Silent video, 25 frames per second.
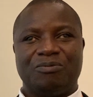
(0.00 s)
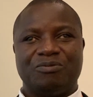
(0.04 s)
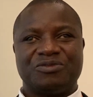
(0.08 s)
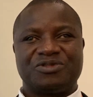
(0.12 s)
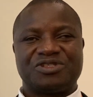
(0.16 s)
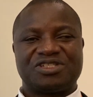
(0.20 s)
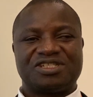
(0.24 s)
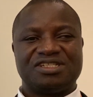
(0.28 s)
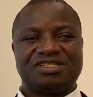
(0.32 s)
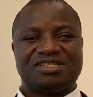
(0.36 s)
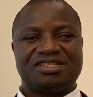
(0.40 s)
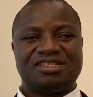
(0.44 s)

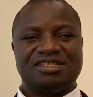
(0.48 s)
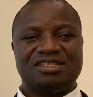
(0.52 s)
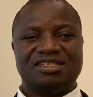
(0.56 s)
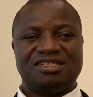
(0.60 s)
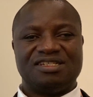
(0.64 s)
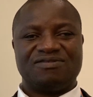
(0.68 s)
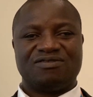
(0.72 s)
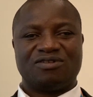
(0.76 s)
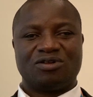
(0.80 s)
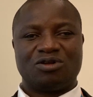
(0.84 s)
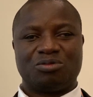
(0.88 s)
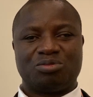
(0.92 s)
city
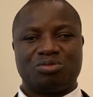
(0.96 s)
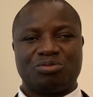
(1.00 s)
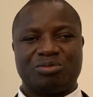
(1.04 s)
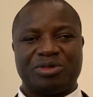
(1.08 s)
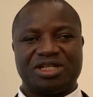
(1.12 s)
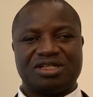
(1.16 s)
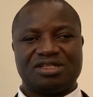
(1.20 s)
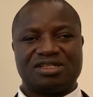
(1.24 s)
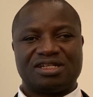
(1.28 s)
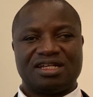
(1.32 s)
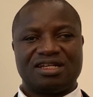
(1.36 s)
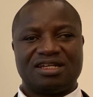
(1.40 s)

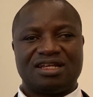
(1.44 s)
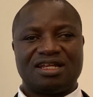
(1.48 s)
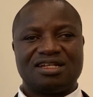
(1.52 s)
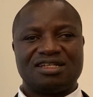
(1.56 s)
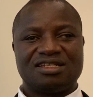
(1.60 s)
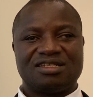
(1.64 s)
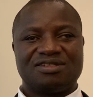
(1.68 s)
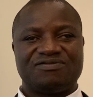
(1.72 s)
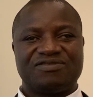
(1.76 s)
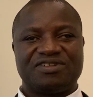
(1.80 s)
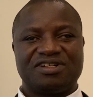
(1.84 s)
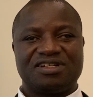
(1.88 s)
development. And that
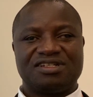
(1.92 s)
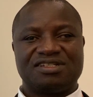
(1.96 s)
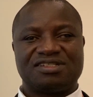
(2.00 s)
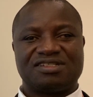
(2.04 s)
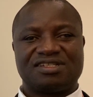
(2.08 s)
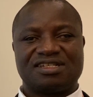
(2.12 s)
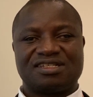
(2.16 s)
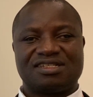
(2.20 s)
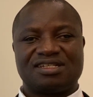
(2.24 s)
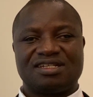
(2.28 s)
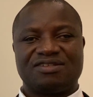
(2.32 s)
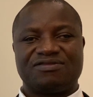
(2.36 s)
is very
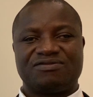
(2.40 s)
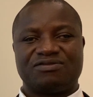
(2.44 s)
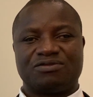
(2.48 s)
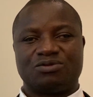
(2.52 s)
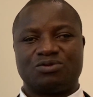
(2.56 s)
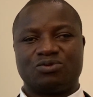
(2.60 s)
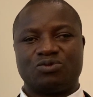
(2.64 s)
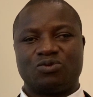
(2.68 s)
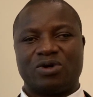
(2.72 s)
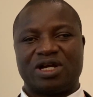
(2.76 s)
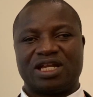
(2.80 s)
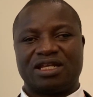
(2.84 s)
successful
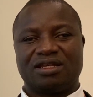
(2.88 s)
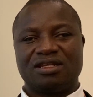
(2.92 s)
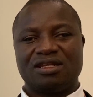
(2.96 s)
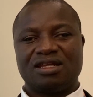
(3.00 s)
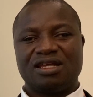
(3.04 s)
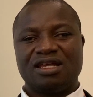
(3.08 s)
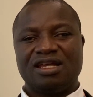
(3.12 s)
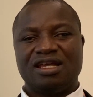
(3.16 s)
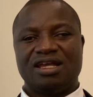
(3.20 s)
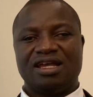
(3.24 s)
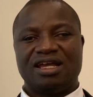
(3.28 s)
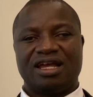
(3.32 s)
one.
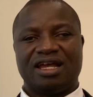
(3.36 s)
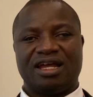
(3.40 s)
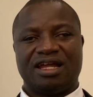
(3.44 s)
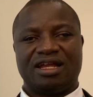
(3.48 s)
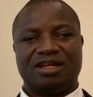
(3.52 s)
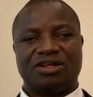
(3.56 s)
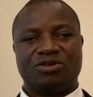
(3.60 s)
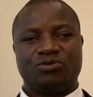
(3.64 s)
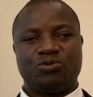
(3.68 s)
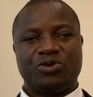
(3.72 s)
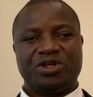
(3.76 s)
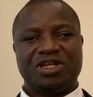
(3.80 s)

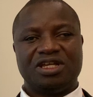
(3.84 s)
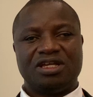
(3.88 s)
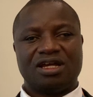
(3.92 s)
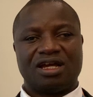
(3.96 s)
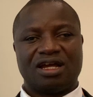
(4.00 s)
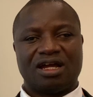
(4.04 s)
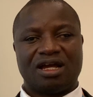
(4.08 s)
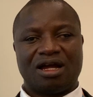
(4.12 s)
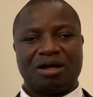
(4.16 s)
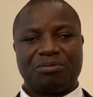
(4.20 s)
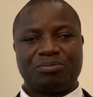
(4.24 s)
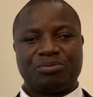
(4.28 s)
And we
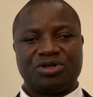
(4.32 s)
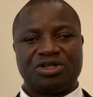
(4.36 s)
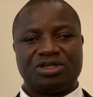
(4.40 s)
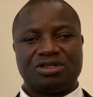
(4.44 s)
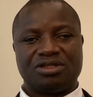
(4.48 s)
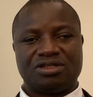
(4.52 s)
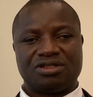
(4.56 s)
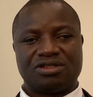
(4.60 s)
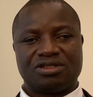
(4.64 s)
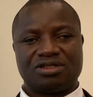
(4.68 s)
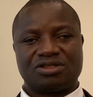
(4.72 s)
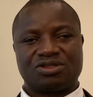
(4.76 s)
are
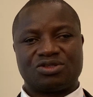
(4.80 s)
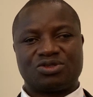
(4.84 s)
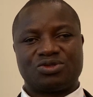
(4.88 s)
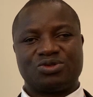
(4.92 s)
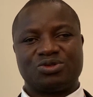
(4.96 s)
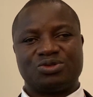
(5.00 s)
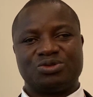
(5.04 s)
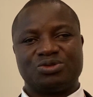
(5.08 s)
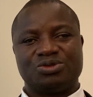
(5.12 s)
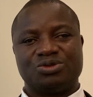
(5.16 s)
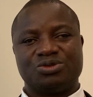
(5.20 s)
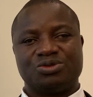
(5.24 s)
happy
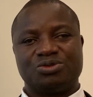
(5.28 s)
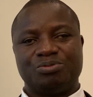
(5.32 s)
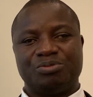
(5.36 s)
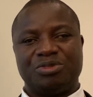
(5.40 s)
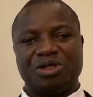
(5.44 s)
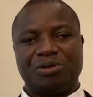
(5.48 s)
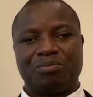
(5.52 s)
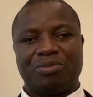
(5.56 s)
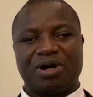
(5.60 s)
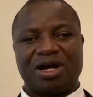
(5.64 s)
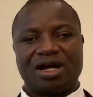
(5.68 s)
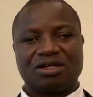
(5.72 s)
to
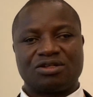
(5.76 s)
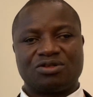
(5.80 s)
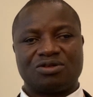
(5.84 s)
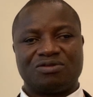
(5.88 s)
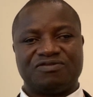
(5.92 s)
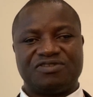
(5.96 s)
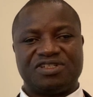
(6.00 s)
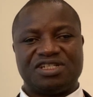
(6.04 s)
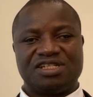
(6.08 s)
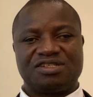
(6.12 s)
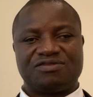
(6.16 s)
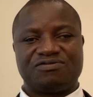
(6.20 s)
be part
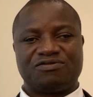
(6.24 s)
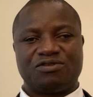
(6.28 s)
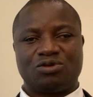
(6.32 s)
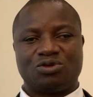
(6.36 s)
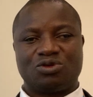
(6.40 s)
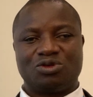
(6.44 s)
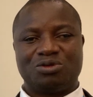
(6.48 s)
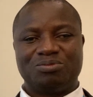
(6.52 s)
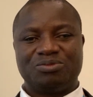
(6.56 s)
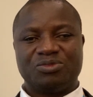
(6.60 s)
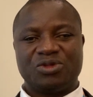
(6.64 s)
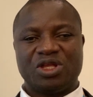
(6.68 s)
of this
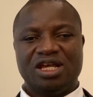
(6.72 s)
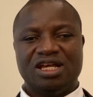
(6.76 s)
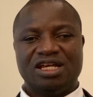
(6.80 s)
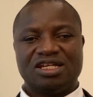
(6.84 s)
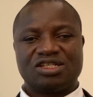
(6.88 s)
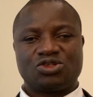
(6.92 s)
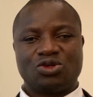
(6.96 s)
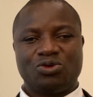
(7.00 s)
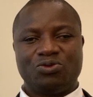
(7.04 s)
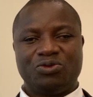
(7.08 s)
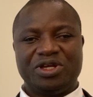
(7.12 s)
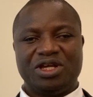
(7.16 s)
forum.
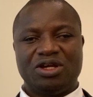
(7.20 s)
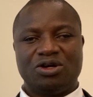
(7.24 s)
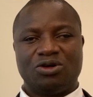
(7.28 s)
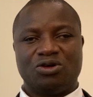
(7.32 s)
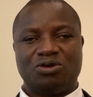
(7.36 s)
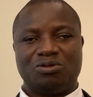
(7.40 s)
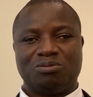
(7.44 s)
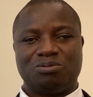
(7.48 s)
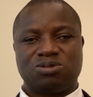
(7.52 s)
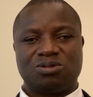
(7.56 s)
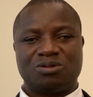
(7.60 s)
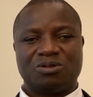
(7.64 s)
So we
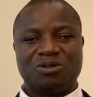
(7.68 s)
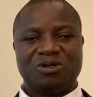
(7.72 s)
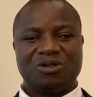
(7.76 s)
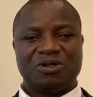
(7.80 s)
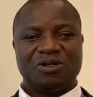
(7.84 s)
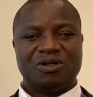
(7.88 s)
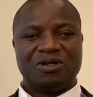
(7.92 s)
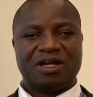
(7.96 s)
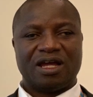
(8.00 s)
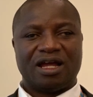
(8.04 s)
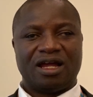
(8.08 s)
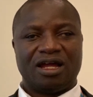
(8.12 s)
hope
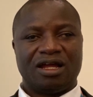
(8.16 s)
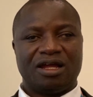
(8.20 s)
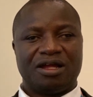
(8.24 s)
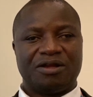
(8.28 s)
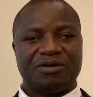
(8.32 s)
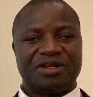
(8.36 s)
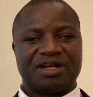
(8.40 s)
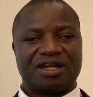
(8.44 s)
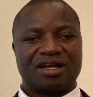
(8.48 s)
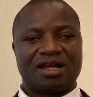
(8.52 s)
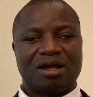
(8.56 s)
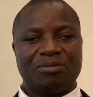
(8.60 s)

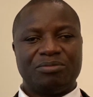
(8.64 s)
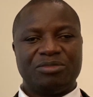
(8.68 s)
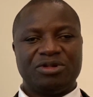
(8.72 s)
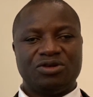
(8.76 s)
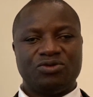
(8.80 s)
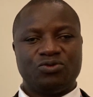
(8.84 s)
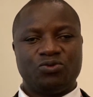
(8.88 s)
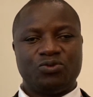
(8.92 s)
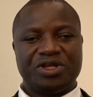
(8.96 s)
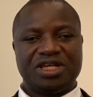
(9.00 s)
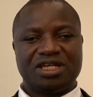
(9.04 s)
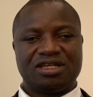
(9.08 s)
the
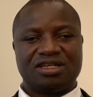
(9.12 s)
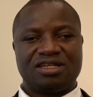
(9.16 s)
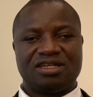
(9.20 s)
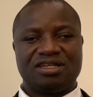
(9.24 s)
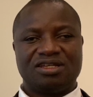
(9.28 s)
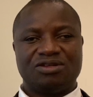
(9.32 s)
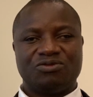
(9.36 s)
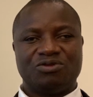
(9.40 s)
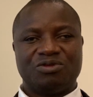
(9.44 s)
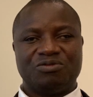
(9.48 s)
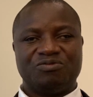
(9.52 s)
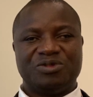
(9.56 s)
coming week
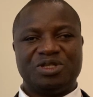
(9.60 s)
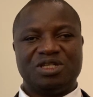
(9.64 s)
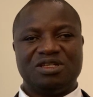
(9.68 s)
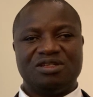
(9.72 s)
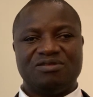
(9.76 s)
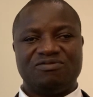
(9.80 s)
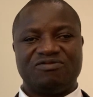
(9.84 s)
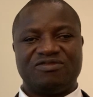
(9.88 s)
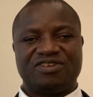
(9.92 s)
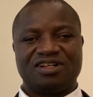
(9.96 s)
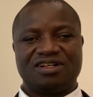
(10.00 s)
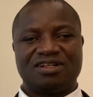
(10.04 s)
will
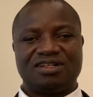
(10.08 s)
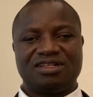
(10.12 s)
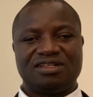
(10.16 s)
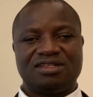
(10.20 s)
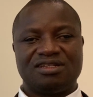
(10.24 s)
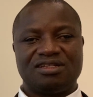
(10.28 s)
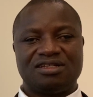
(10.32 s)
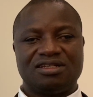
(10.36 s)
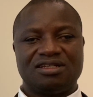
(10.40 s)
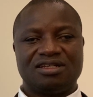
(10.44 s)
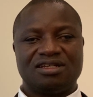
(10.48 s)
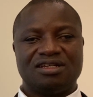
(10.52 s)
be
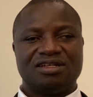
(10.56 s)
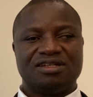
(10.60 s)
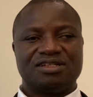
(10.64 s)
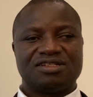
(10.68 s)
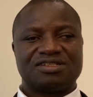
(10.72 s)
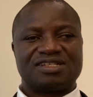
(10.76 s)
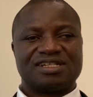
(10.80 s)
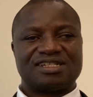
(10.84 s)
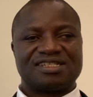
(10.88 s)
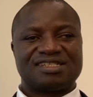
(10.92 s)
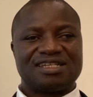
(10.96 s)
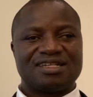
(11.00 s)
very
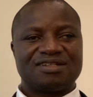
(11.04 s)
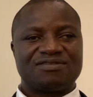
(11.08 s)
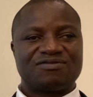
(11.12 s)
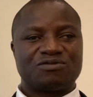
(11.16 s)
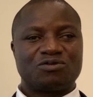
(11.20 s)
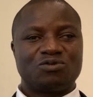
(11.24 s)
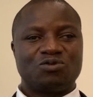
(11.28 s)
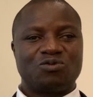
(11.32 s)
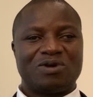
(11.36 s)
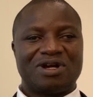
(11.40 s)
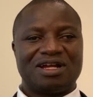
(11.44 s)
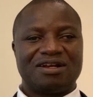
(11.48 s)

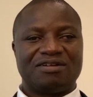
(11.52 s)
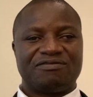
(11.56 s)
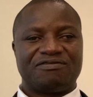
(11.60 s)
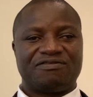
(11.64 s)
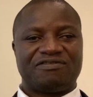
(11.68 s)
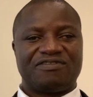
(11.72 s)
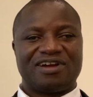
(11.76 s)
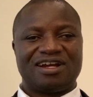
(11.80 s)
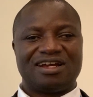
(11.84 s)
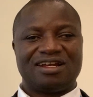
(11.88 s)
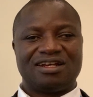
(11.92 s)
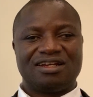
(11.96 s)
successful one,
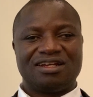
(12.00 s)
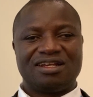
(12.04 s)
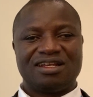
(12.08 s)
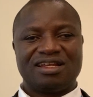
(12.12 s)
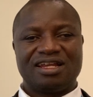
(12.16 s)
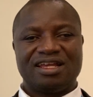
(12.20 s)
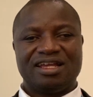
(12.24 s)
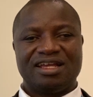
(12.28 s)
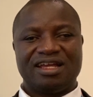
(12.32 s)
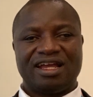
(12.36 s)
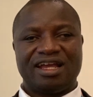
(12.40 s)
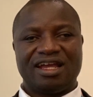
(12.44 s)
fun.
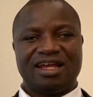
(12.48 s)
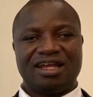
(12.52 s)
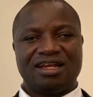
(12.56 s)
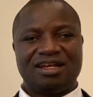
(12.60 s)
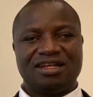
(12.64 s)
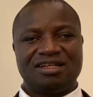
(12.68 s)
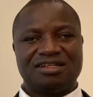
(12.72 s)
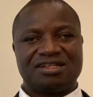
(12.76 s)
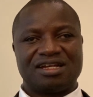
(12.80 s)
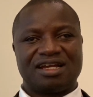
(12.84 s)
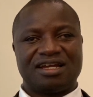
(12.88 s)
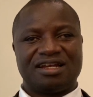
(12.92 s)

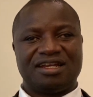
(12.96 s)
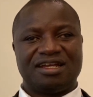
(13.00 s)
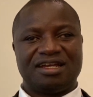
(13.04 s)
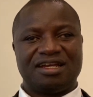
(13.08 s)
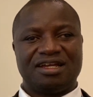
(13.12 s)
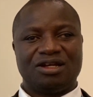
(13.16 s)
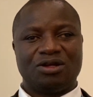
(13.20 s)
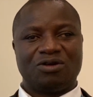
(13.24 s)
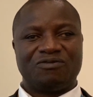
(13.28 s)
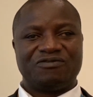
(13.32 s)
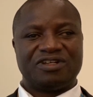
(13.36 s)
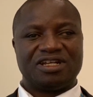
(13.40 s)
And at the
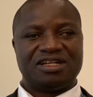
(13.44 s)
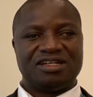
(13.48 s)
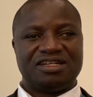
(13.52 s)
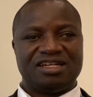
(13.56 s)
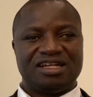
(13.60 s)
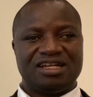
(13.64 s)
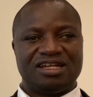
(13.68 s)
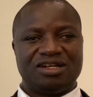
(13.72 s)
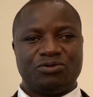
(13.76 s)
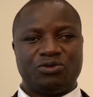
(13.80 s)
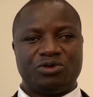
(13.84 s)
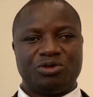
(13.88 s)
end of the
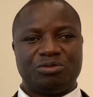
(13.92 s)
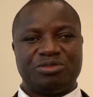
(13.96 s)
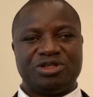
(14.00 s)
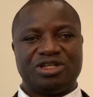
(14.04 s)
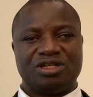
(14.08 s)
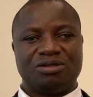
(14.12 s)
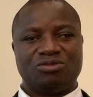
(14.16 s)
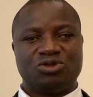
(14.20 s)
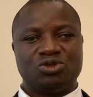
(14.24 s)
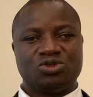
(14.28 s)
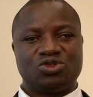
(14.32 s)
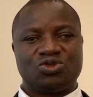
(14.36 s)
day, we'll be
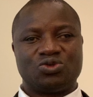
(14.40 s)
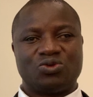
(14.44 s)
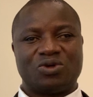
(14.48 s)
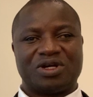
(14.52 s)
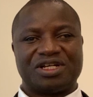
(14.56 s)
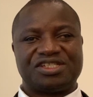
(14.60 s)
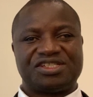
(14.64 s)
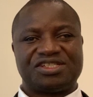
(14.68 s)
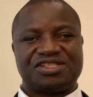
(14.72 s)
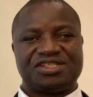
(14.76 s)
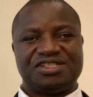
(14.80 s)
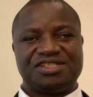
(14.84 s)
able to
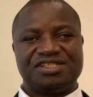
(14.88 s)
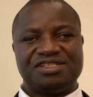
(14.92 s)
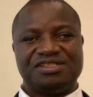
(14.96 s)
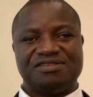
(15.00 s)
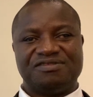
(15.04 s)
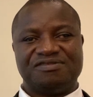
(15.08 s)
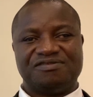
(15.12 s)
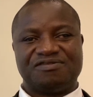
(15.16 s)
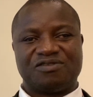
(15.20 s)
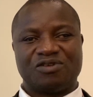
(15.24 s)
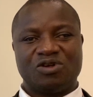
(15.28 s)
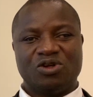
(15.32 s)

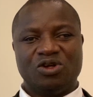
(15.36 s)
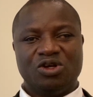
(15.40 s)
achieve